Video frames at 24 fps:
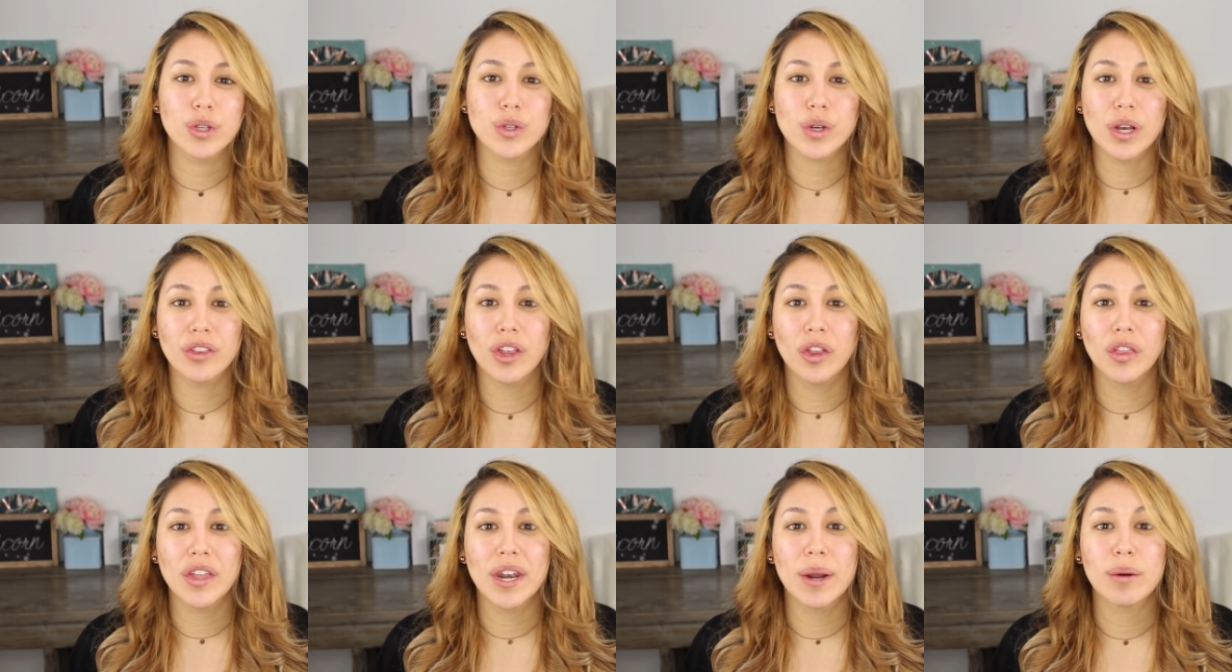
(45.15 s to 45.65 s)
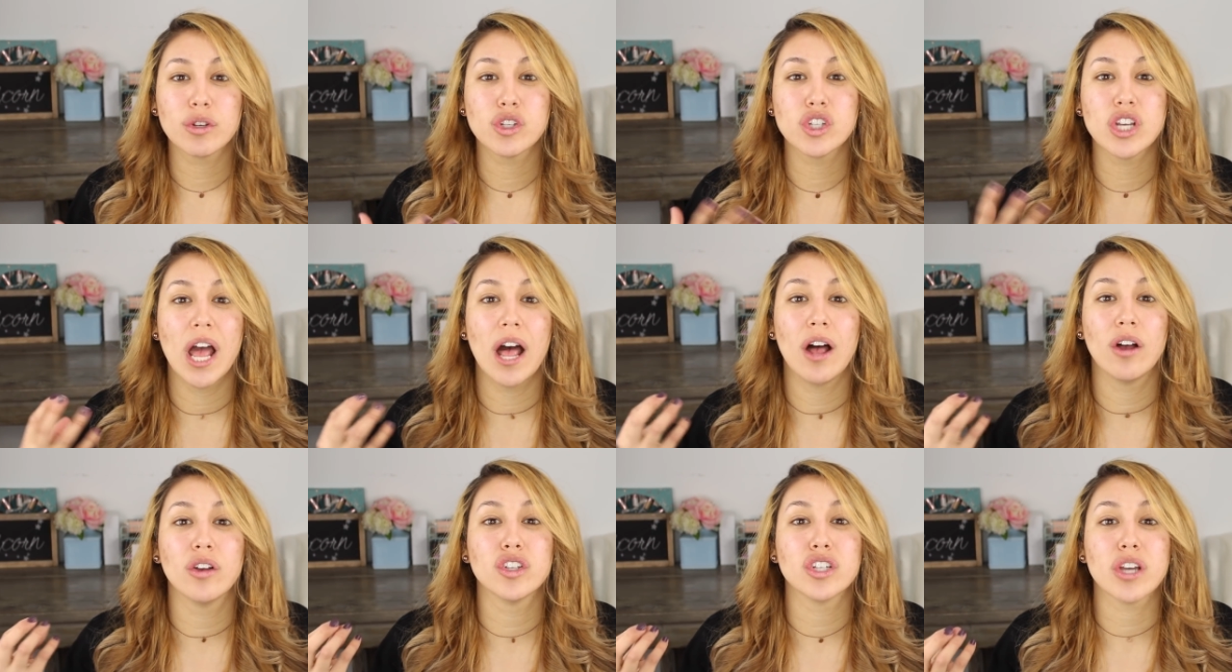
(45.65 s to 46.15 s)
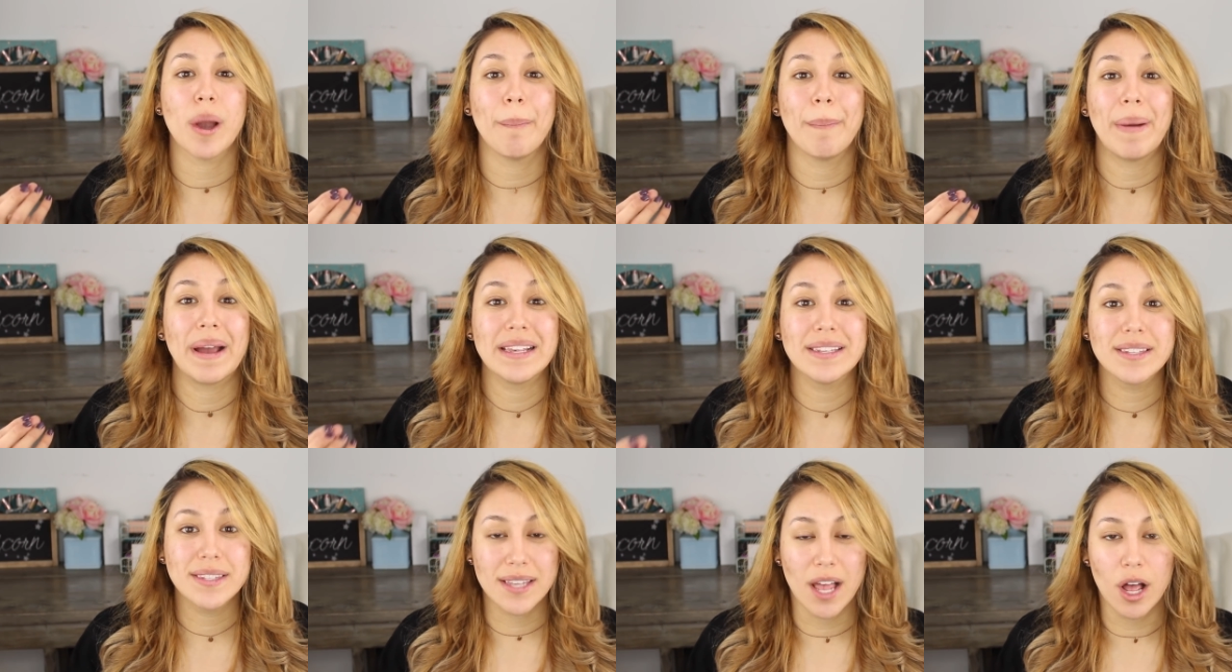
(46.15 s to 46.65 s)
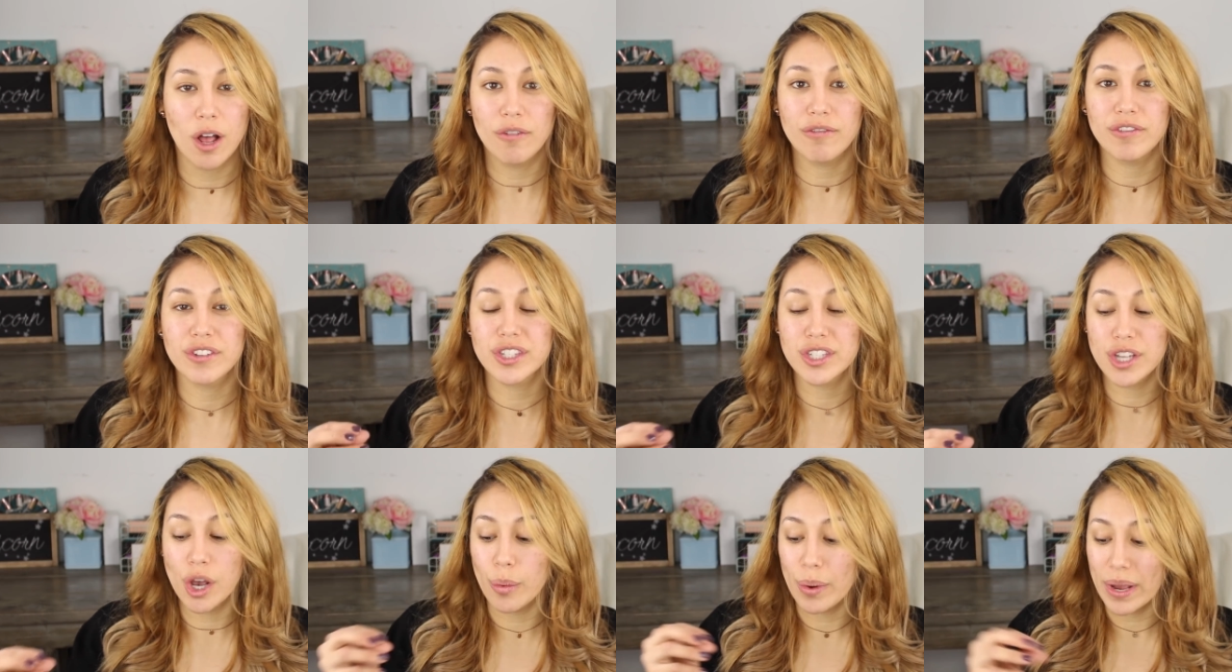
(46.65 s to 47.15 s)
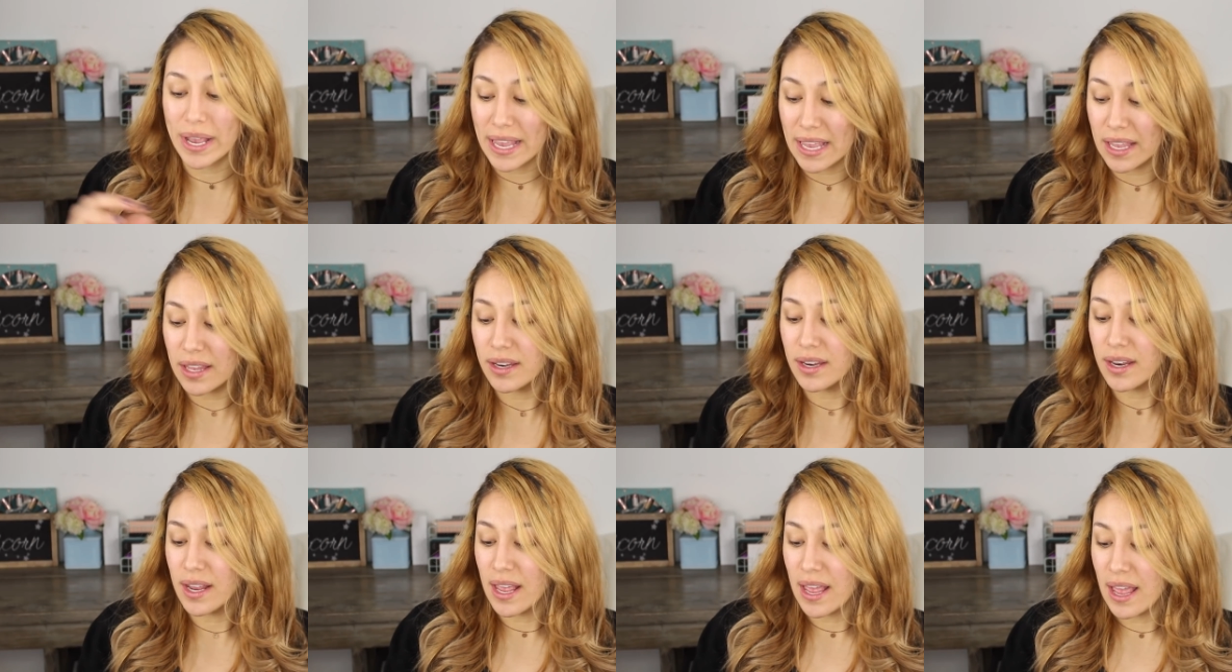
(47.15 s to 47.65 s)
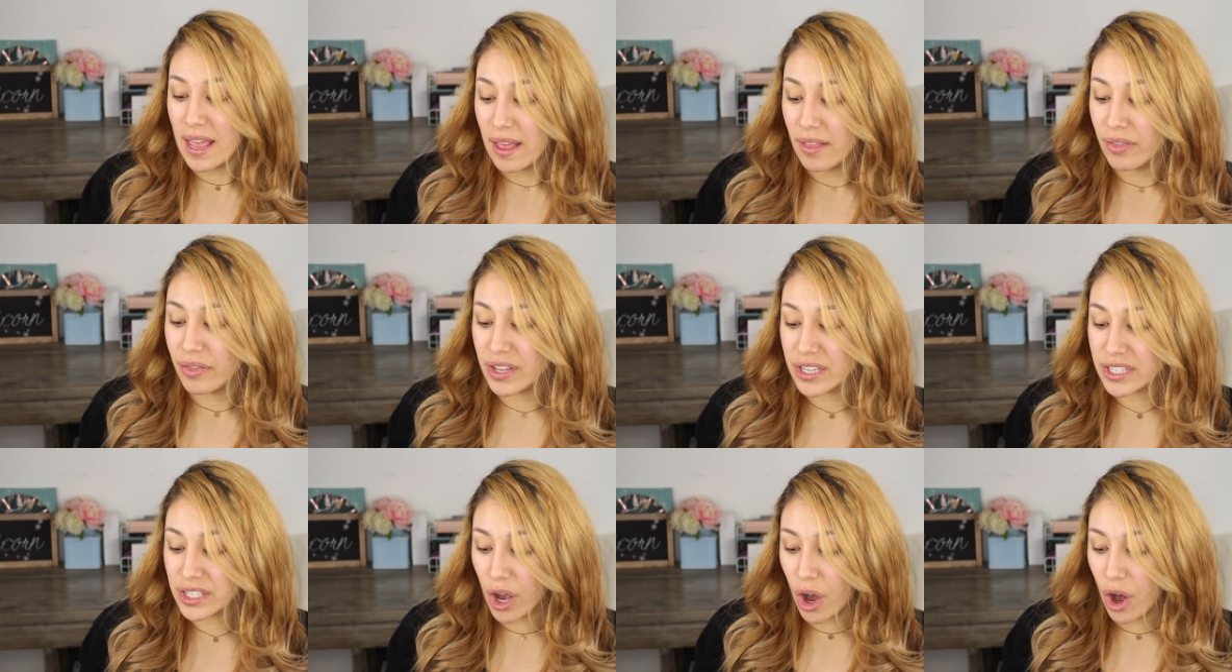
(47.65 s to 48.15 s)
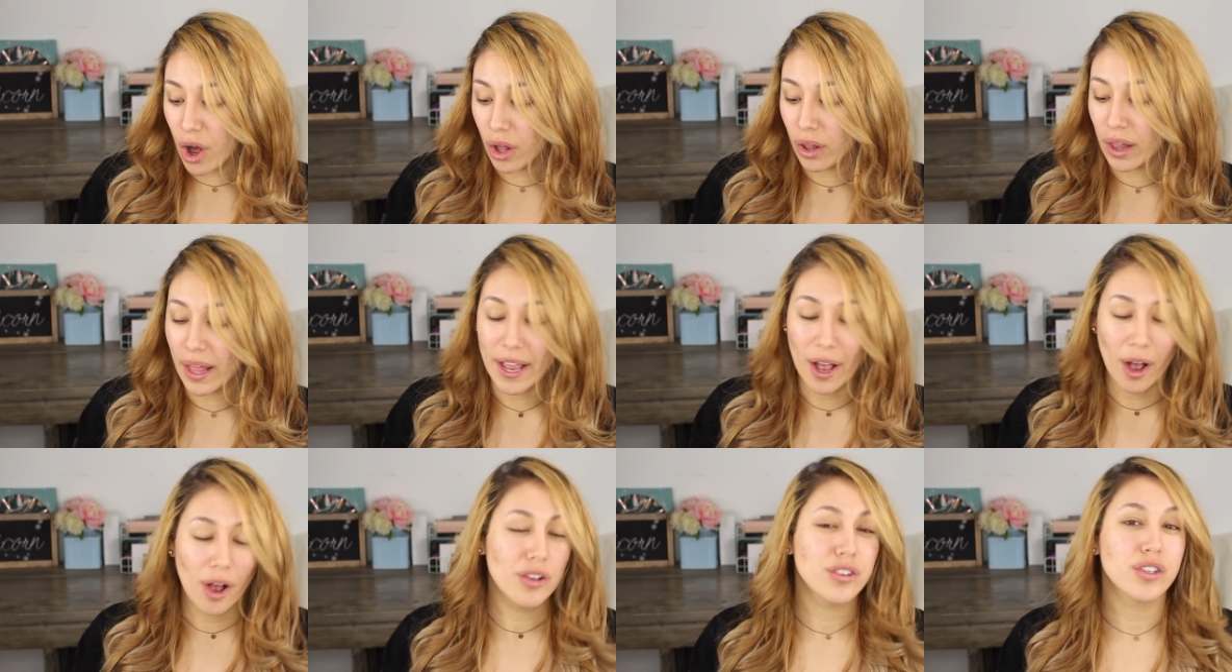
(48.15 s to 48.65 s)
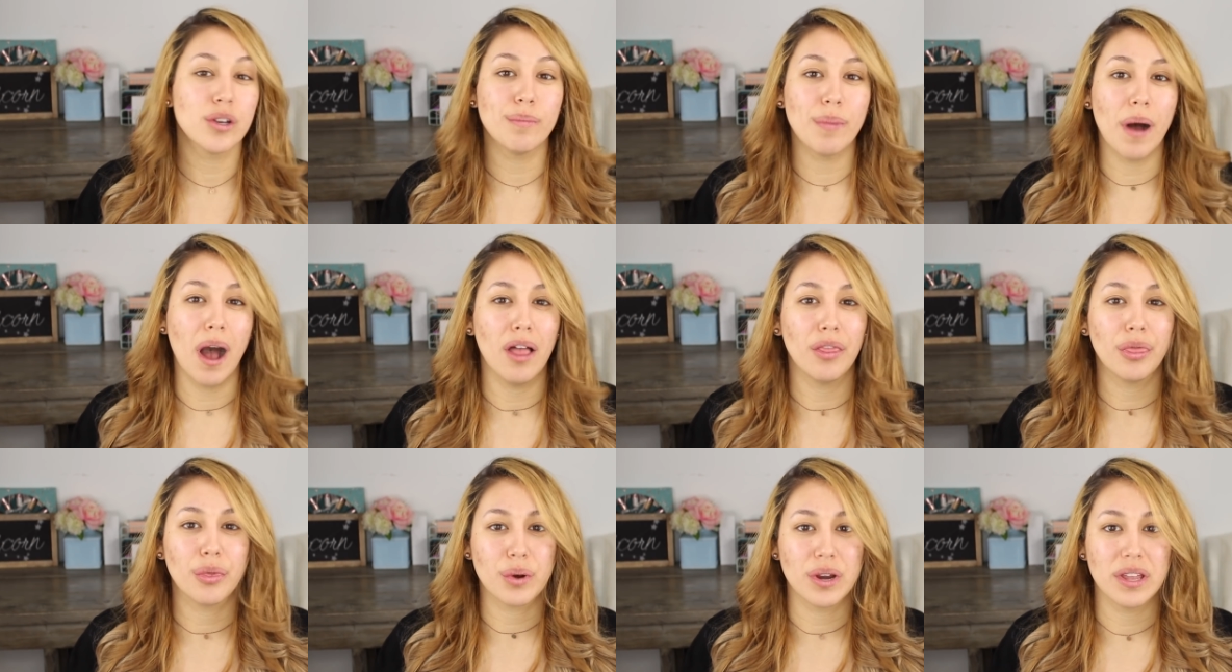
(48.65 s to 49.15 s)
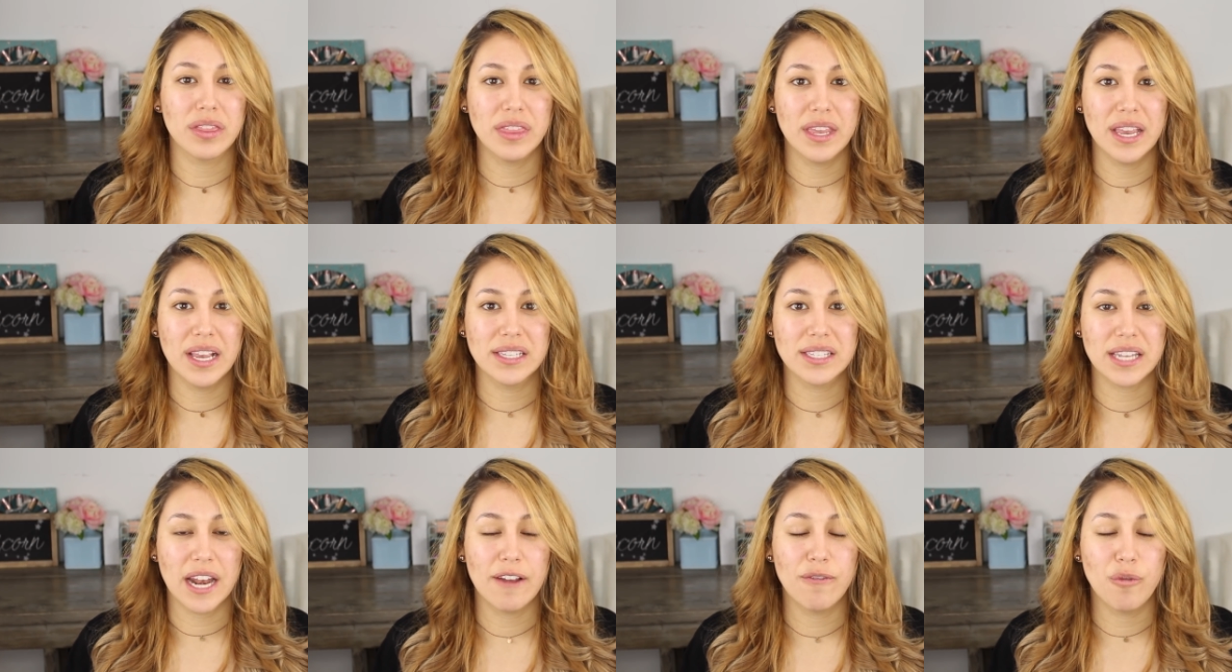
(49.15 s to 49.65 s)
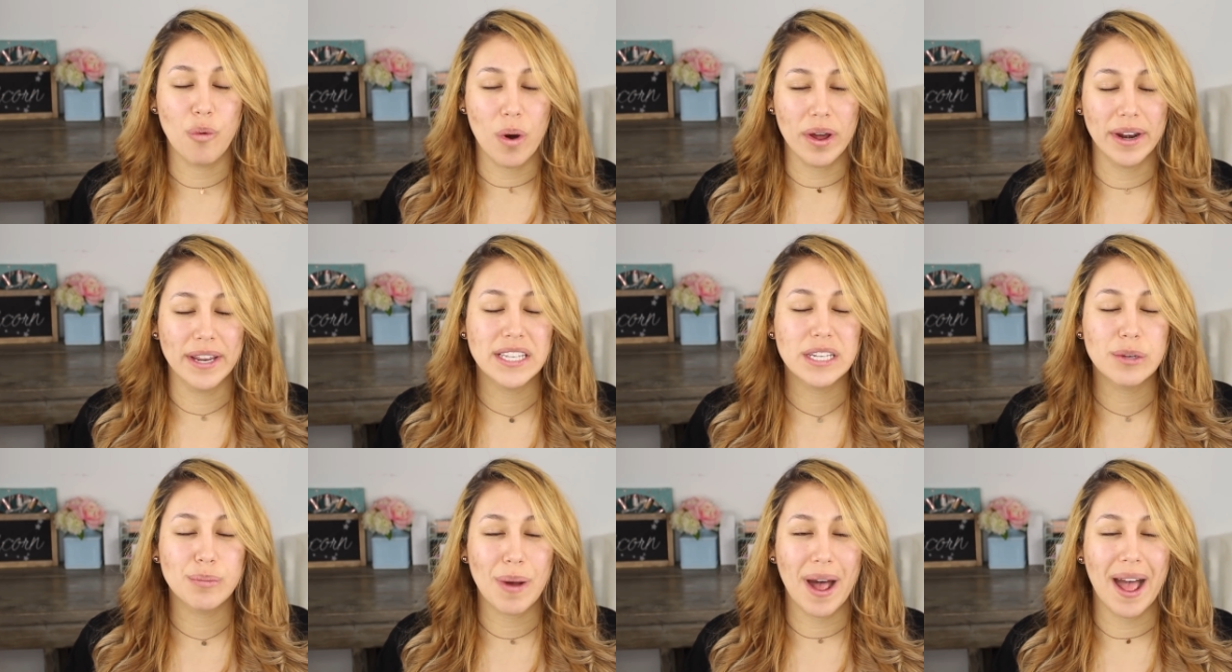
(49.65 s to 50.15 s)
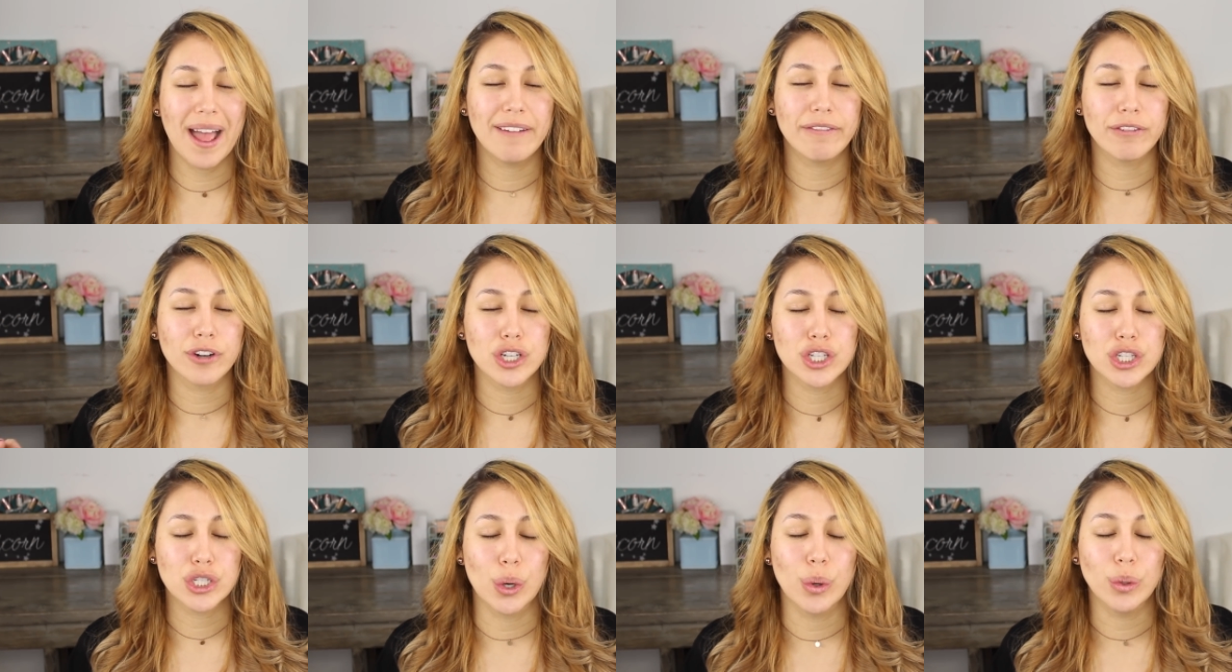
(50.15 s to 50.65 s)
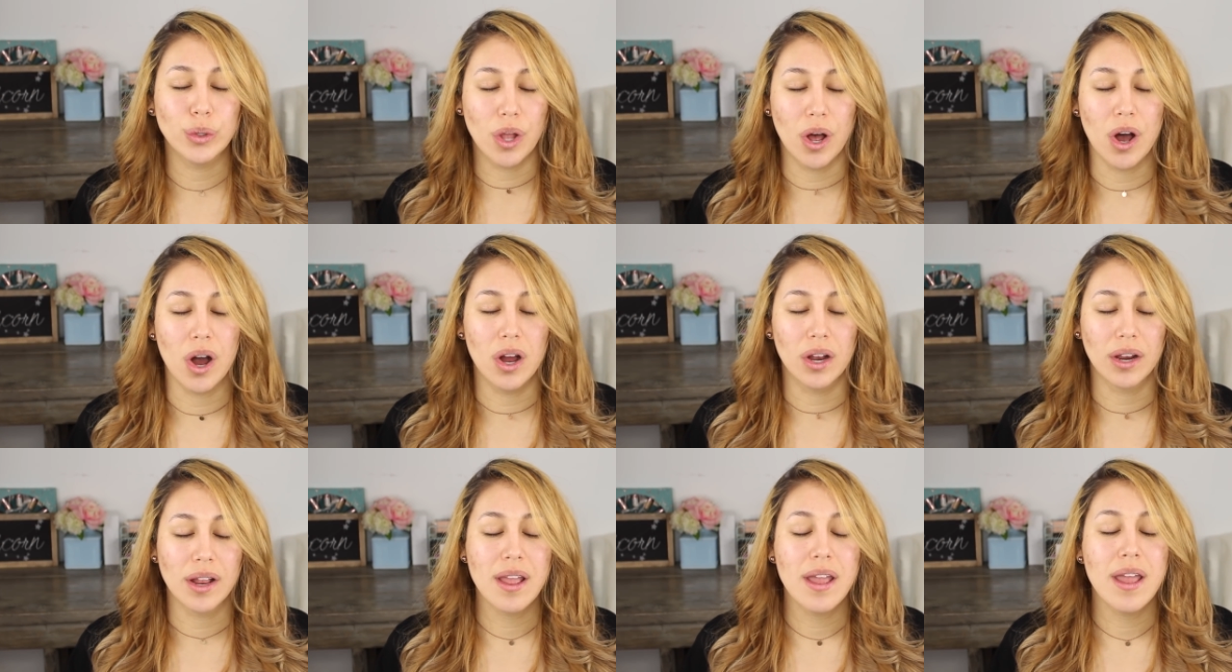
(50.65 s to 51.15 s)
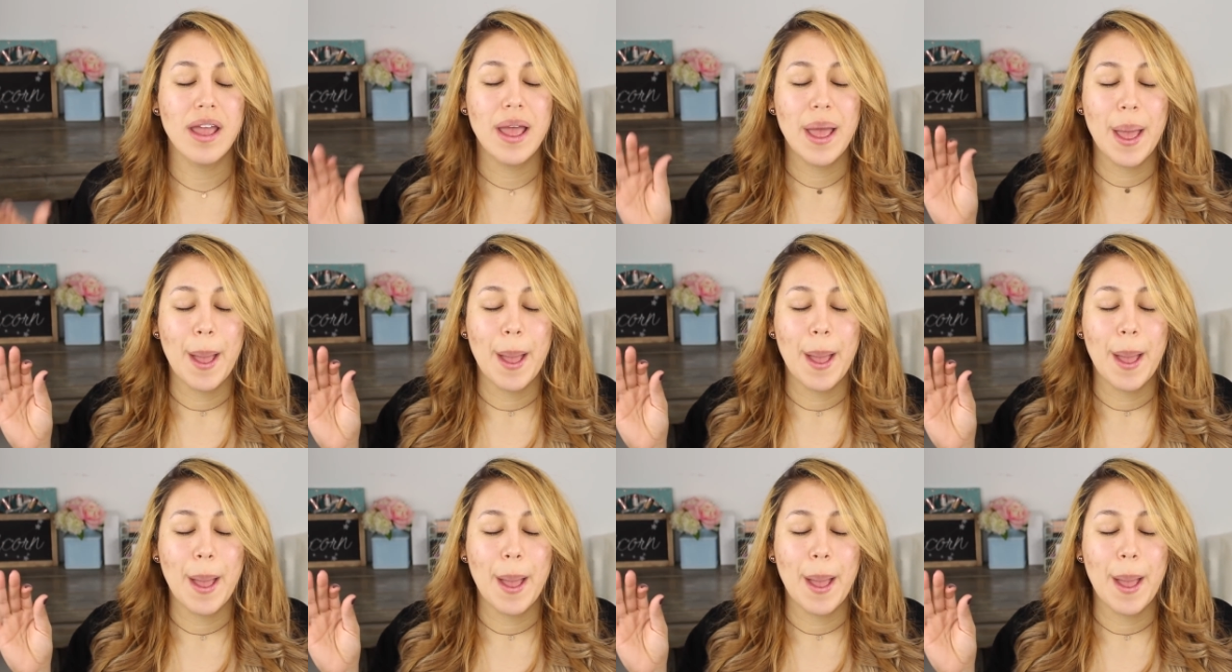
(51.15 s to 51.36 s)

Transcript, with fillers: So I thought that I would challenge myself. So in this haul, I also bought three things that I've wanted to buy for so long,